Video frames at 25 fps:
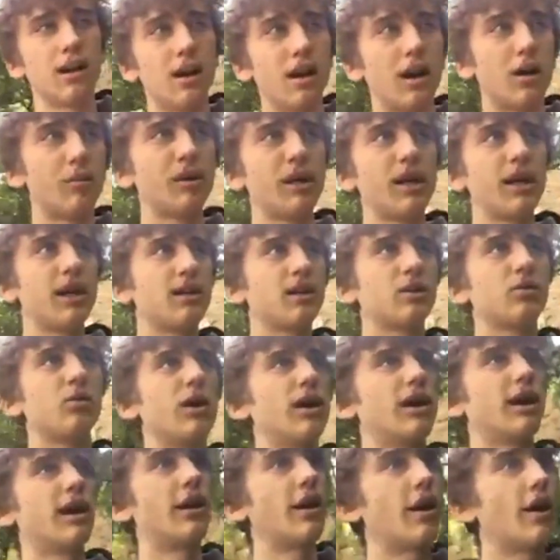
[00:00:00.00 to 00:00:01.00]
I'll be here to
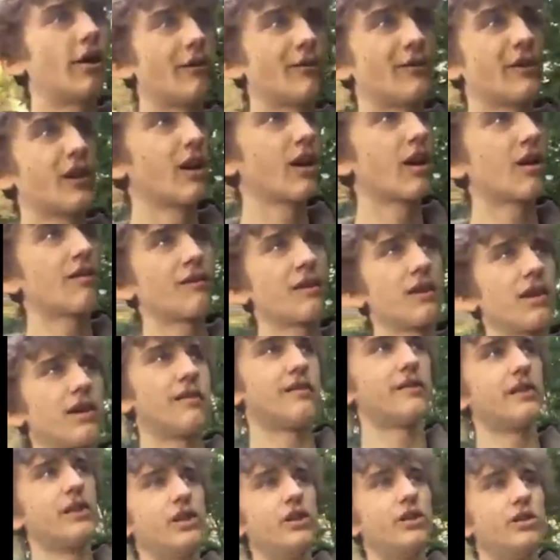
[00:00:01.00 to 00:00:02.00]
win, and I'd love it
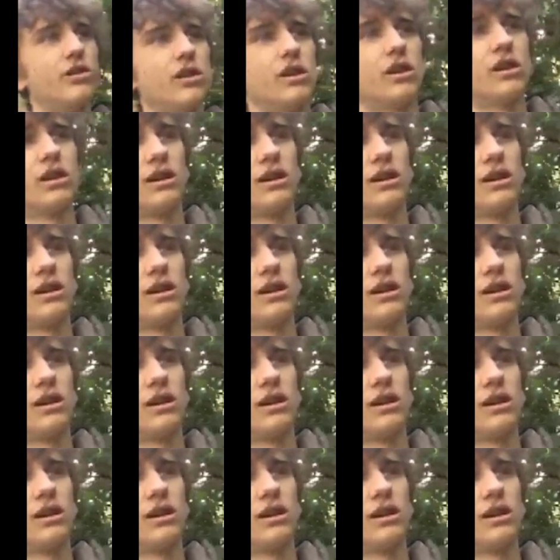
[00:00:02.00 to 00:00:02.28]
if you